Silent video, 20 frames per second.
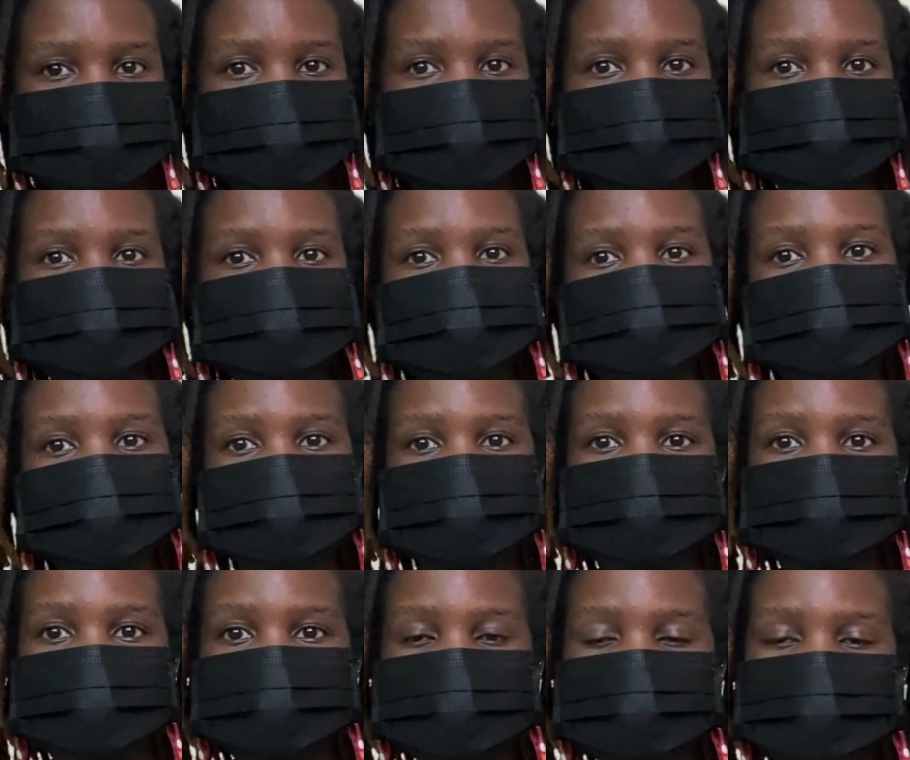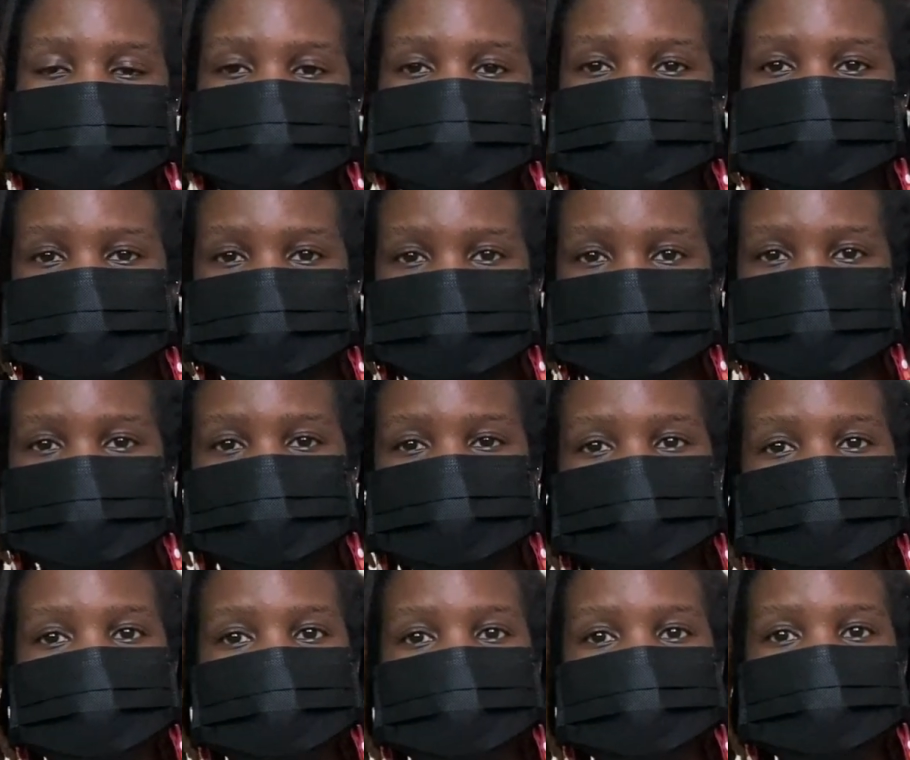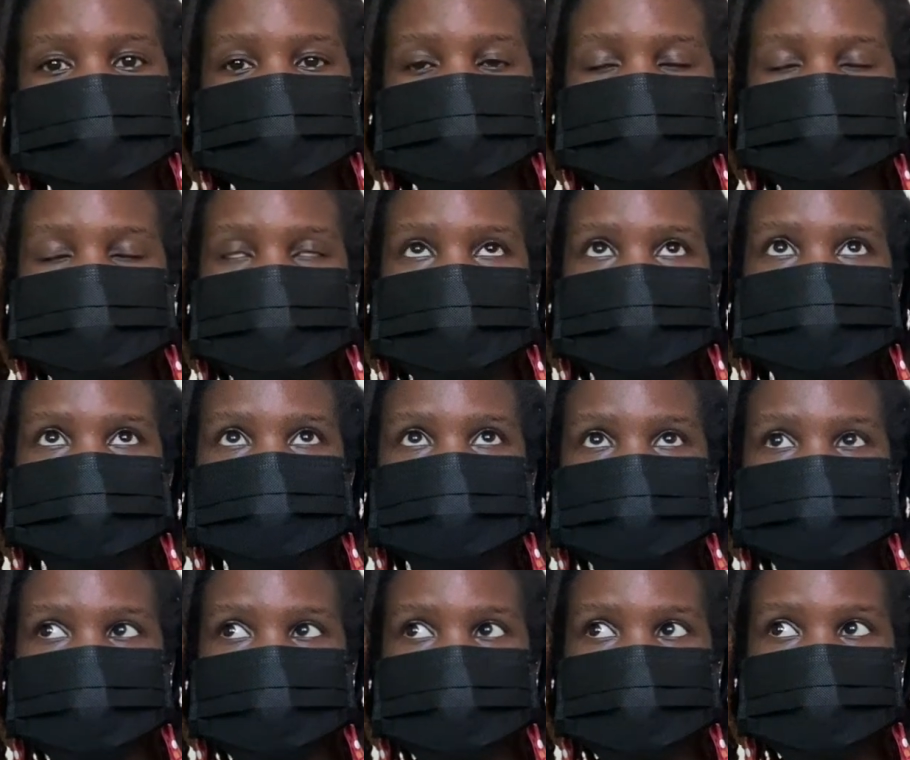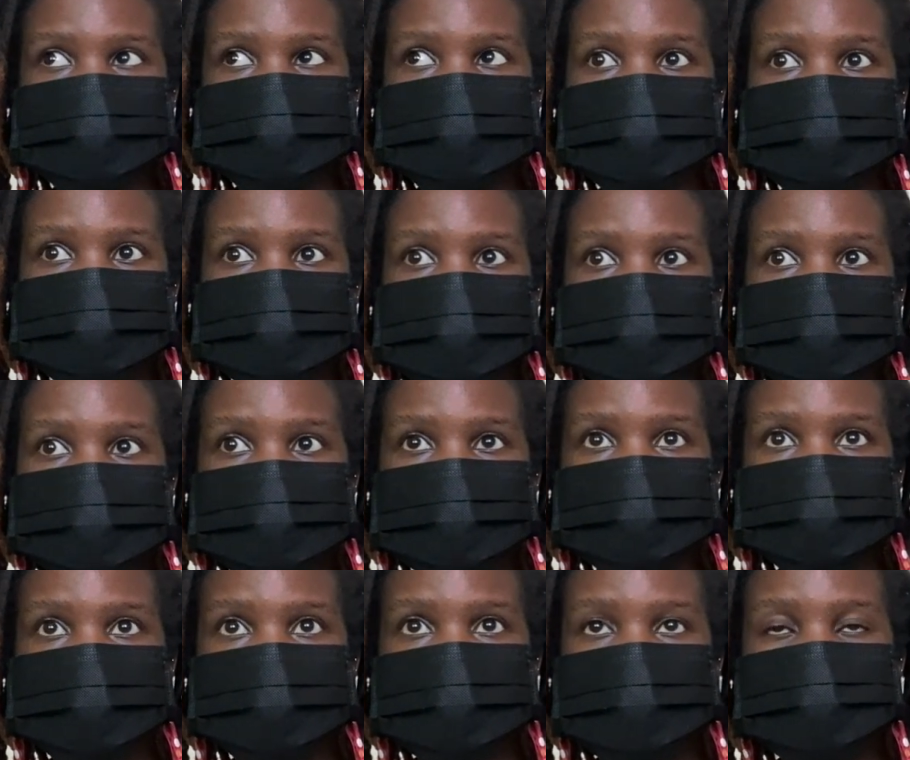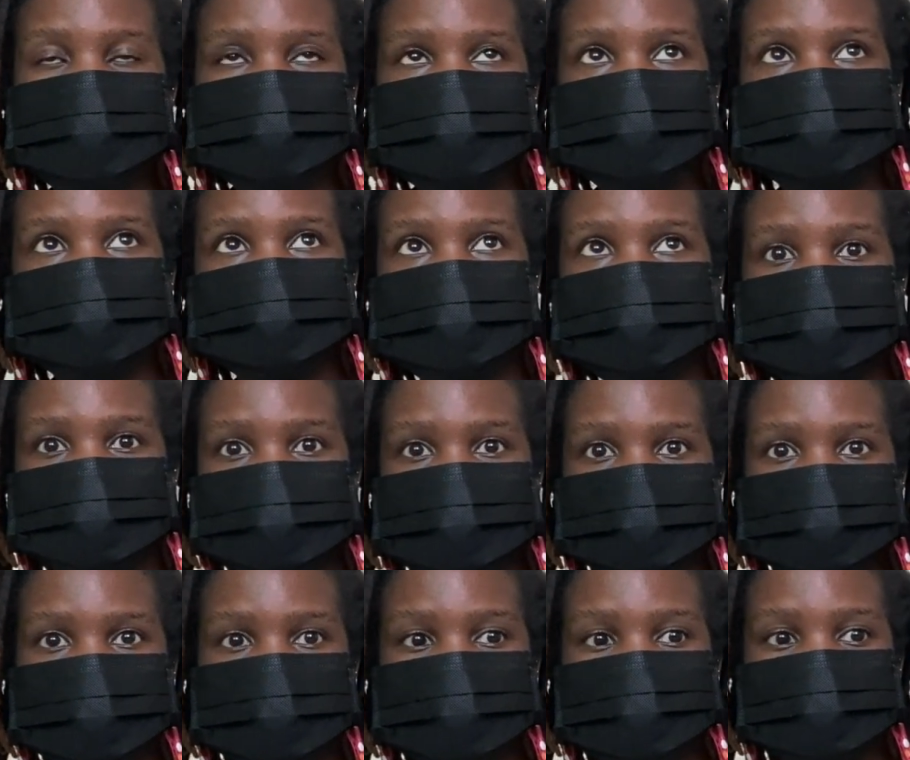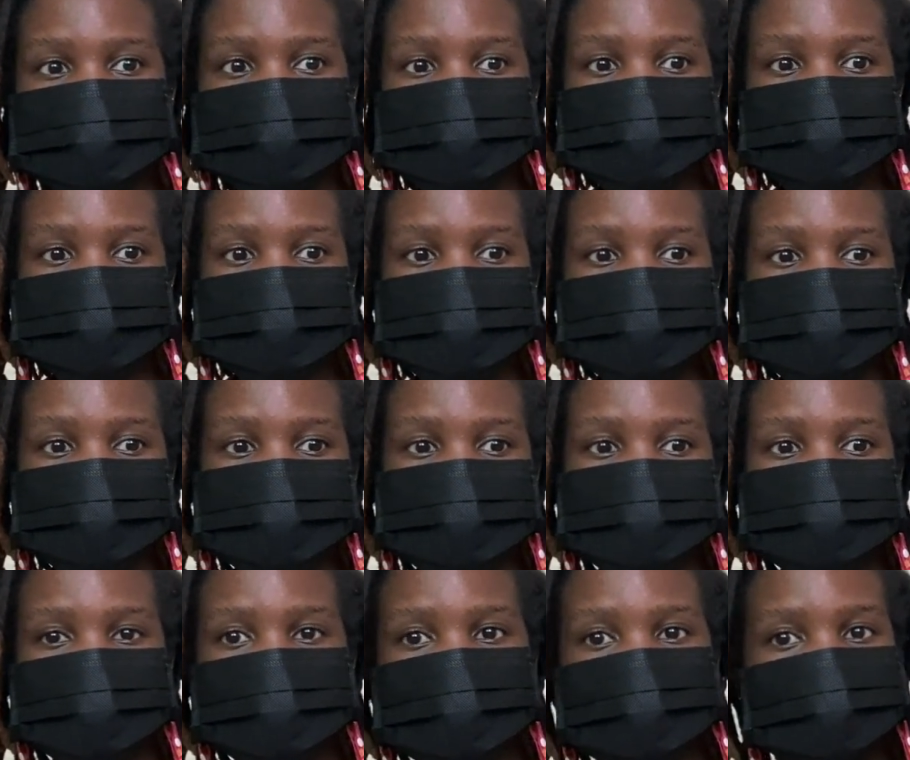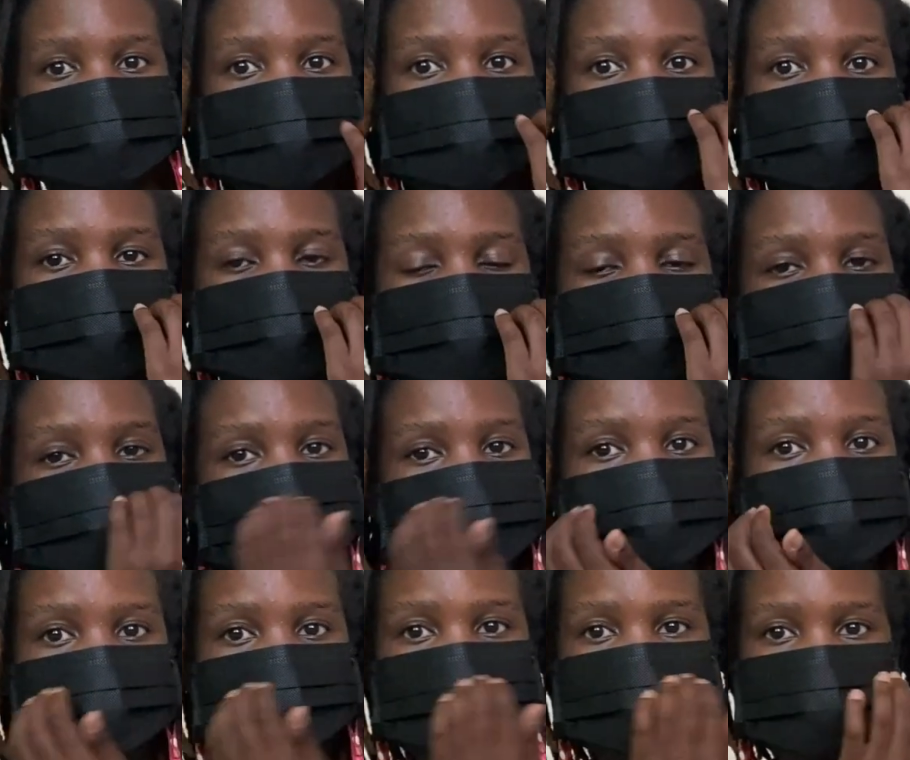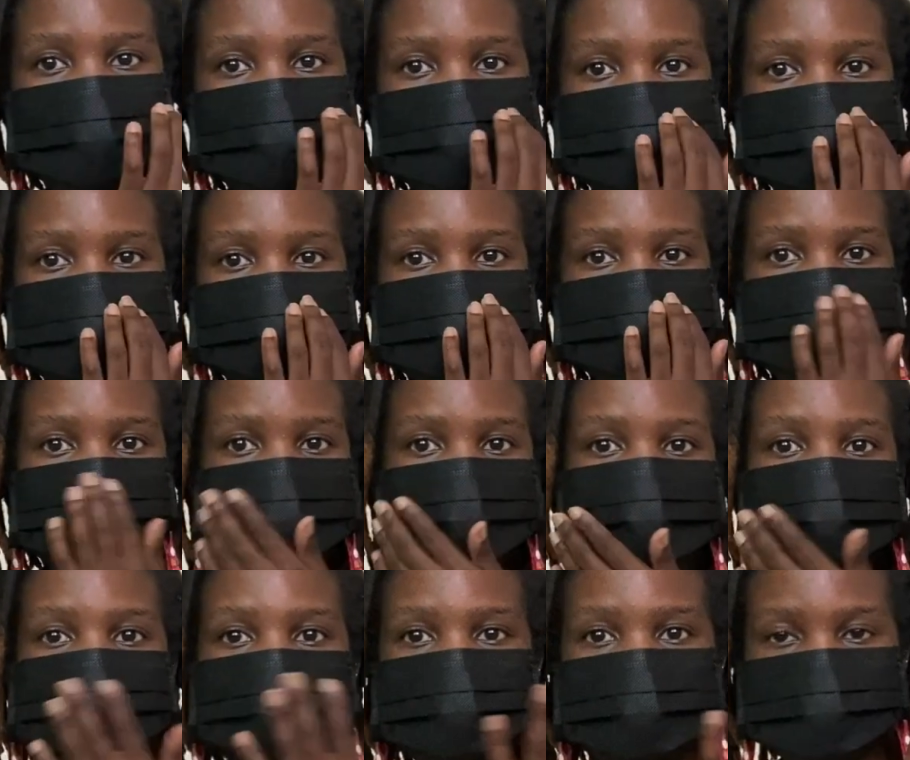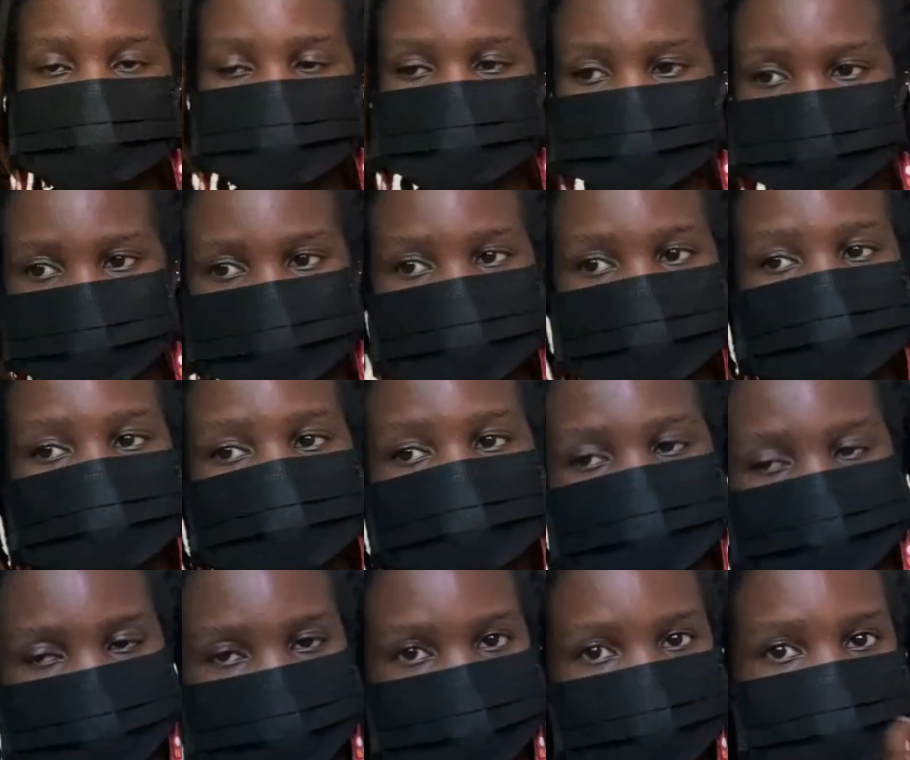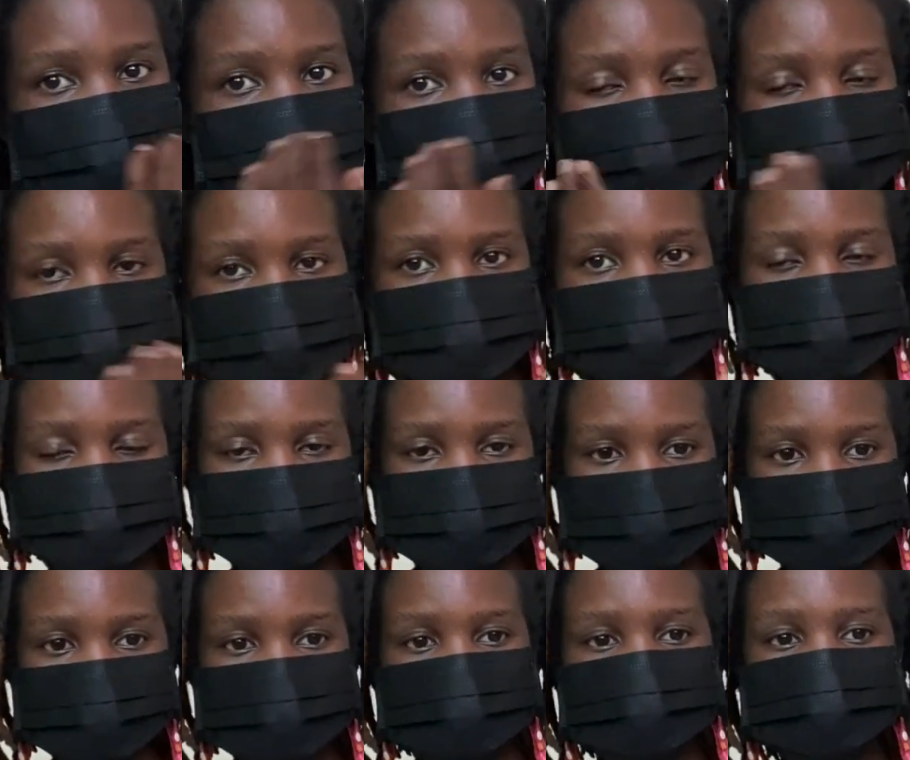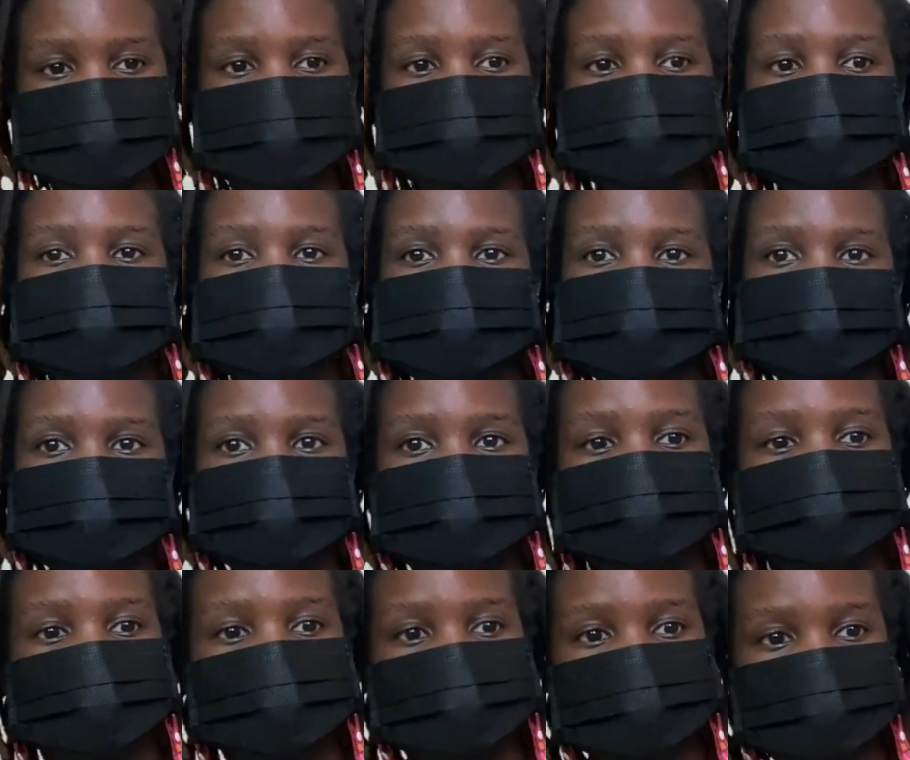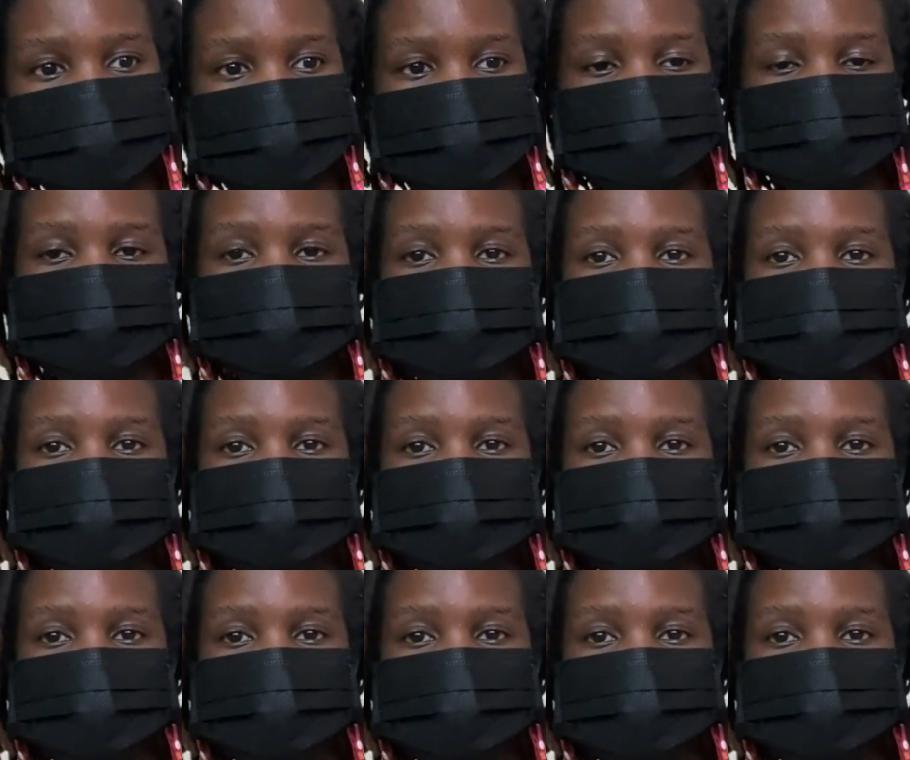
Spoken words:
After pulling out my teeth, they then put in a fake bone, because like I said, I lost a lot of bone, so they put in bone.